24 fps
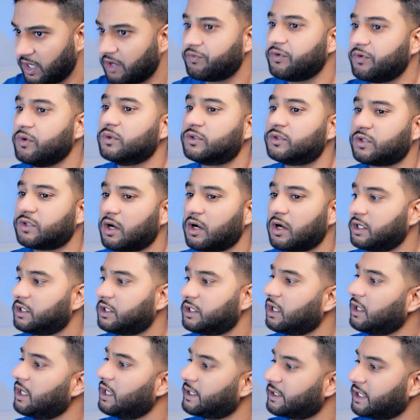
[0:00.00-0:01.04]
If you started
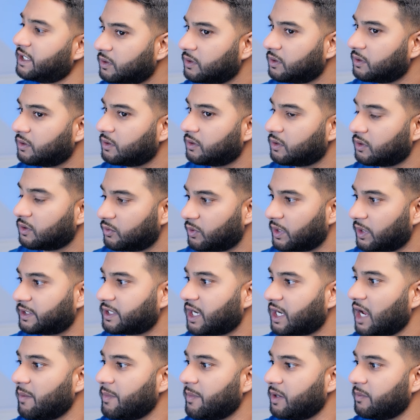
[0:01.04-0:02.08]
collecting
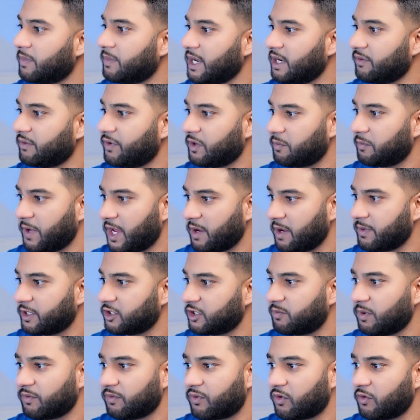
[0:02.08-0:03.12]
retirement benefit payments
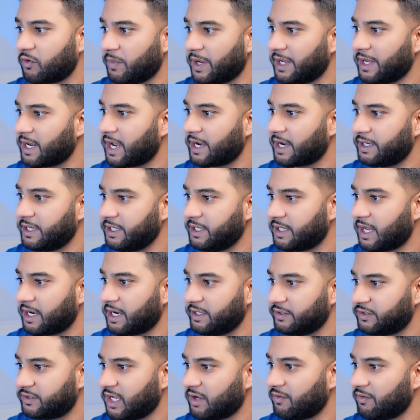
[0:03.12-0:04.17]
before May
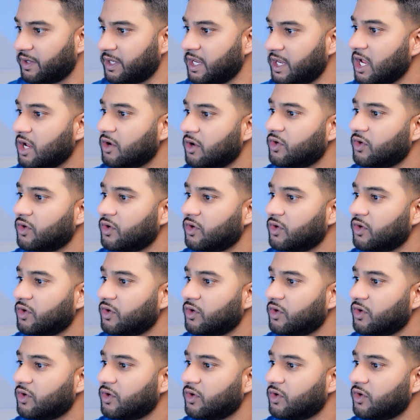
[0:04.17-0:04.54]
1997,